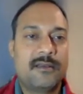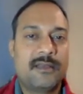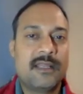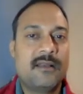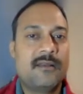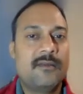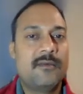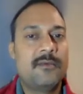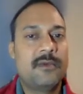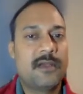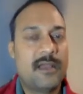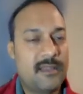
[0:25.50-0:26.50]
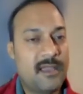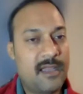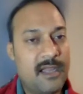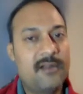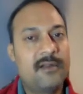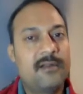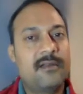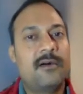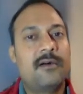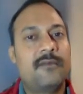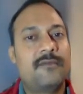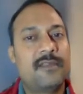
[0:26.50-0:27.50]
till at the end
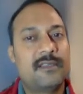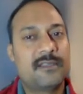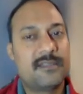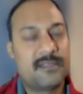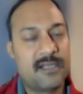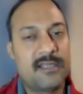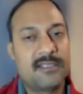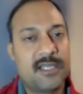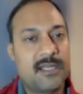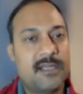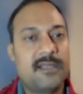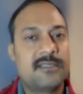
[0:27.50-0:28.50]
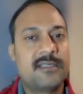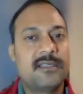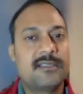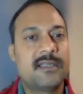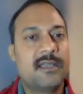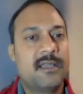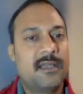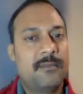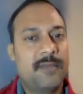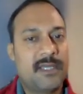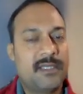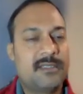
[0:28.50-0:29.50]
of this strategy analysis
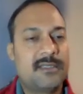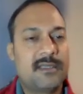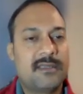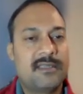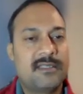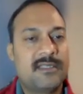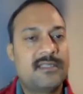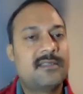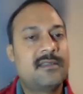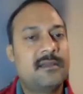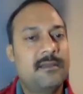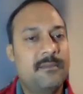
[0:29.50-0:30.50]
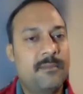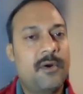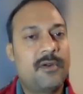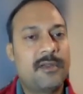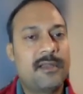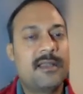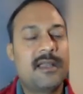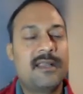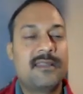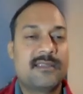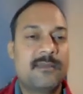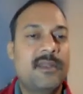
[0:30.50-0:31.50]
because this is the important
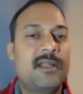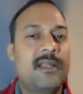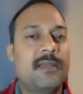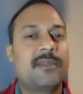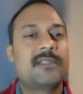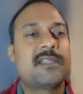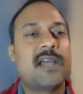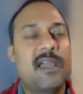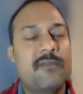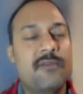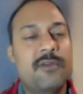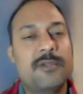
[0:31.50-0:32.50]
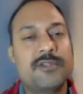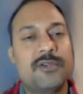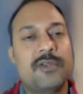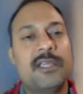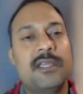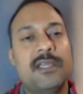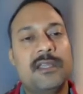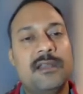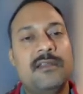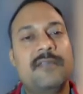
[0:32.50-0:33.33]
and the similar tables I would be showing in